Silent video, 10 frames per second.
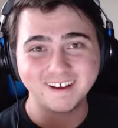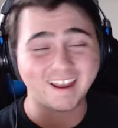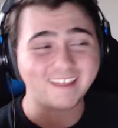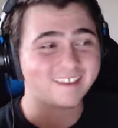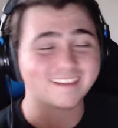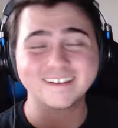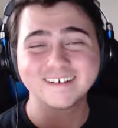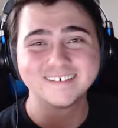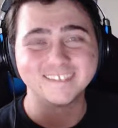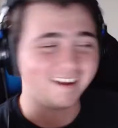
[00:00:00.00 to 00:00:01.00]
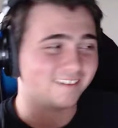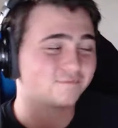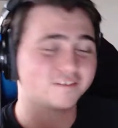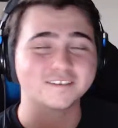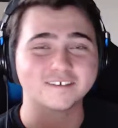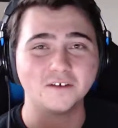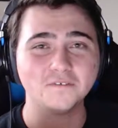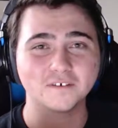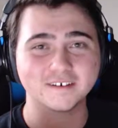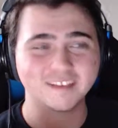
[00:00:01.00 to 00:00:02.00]
I'd let her. Yeah, sure. Go
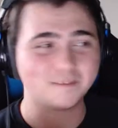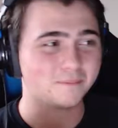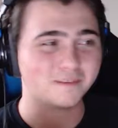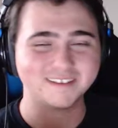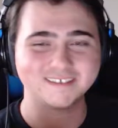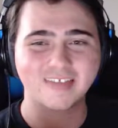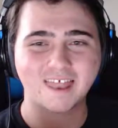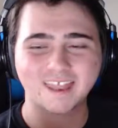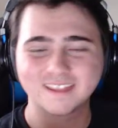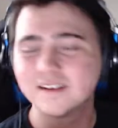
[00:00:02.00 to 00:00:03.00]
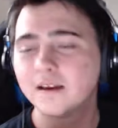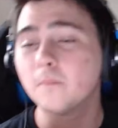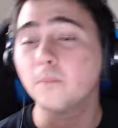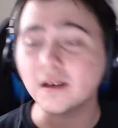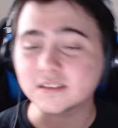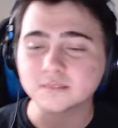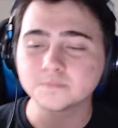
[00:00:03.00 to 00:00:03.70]
for it. Take my blood. But